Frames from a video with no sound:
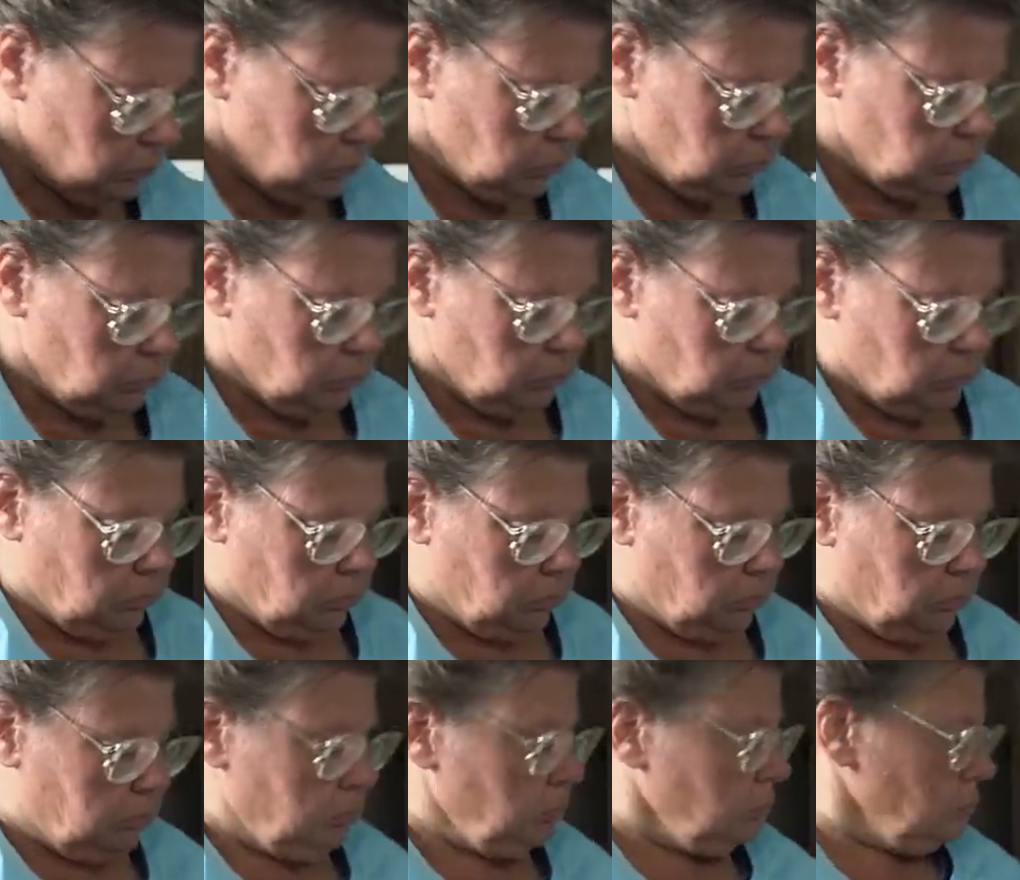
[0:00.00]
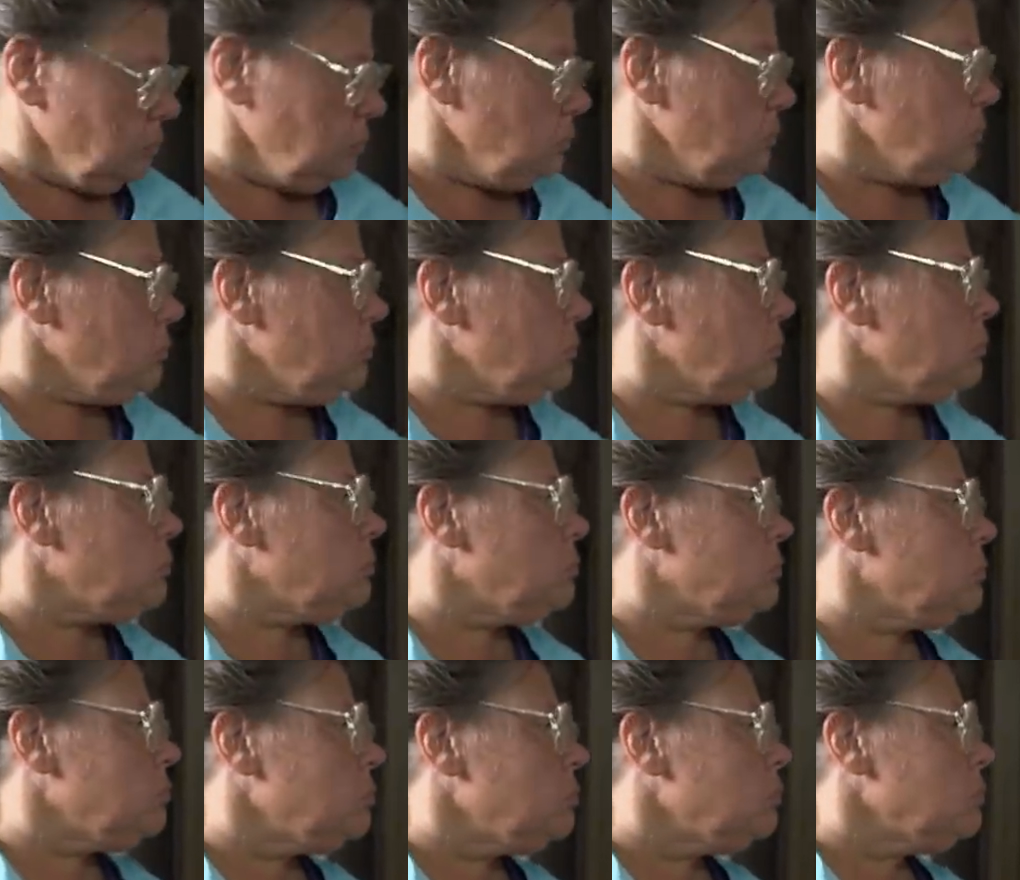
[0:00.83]
has been.
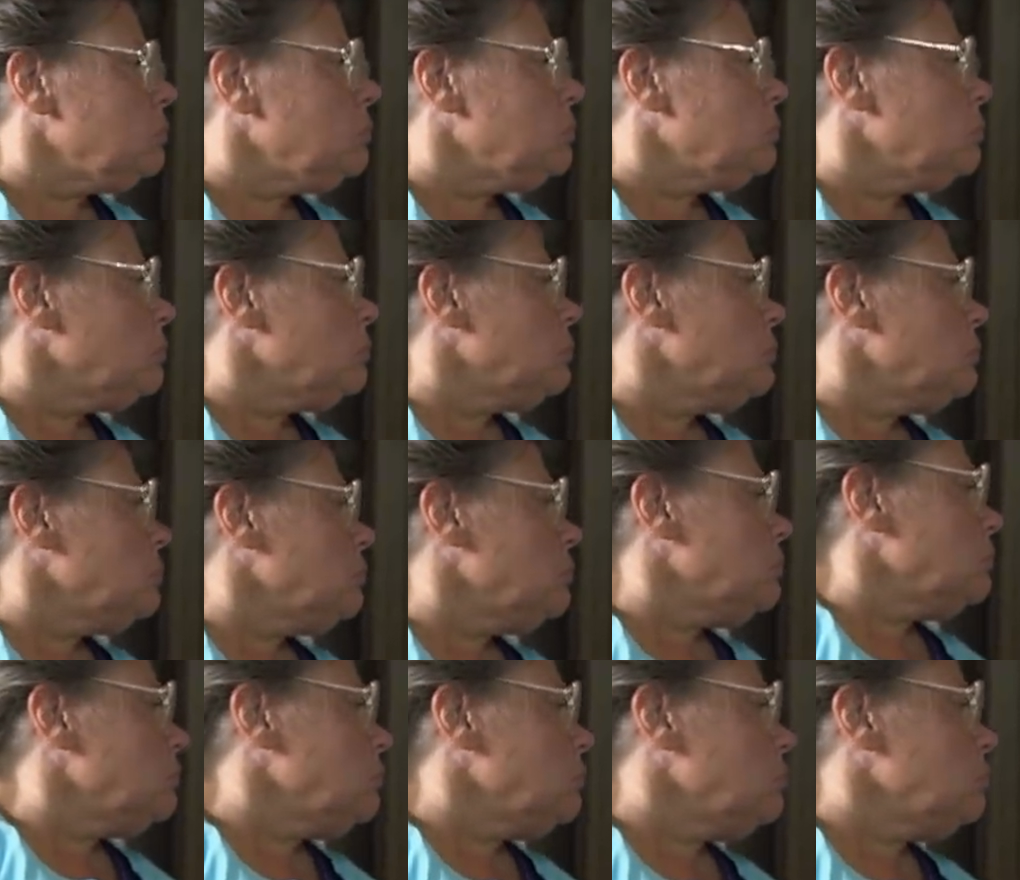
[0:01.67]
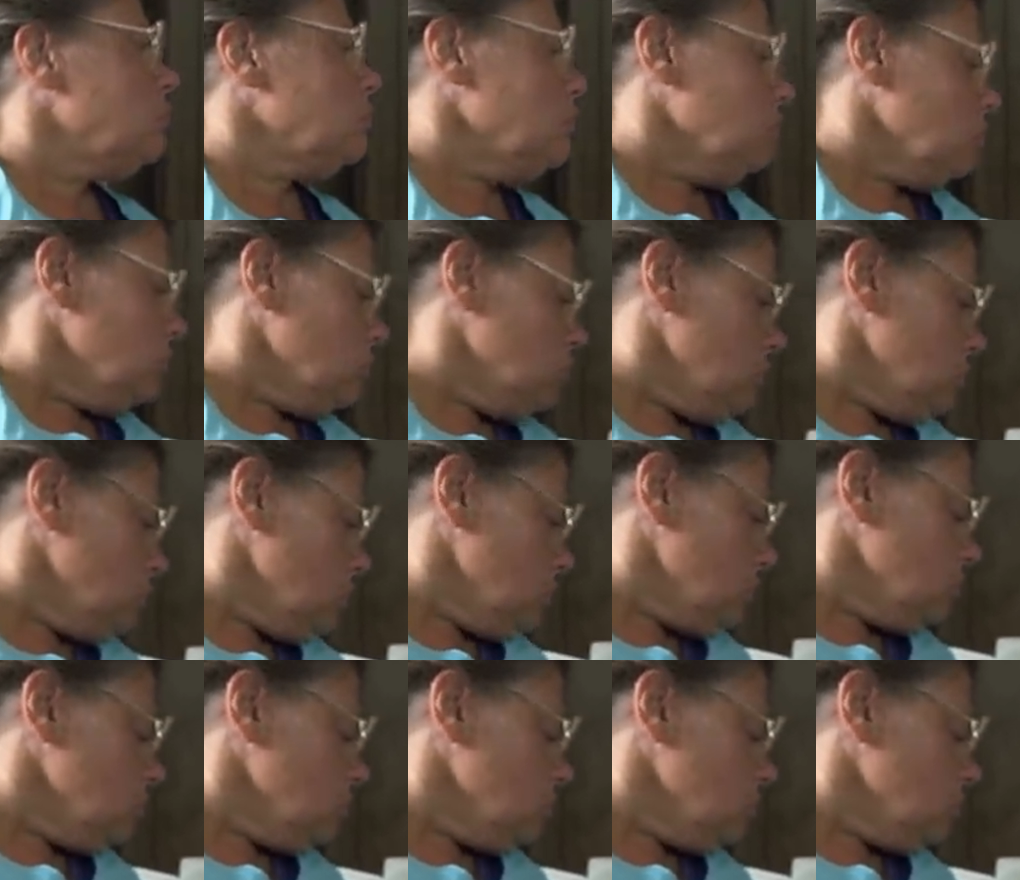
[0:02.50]
When I was growing up as a little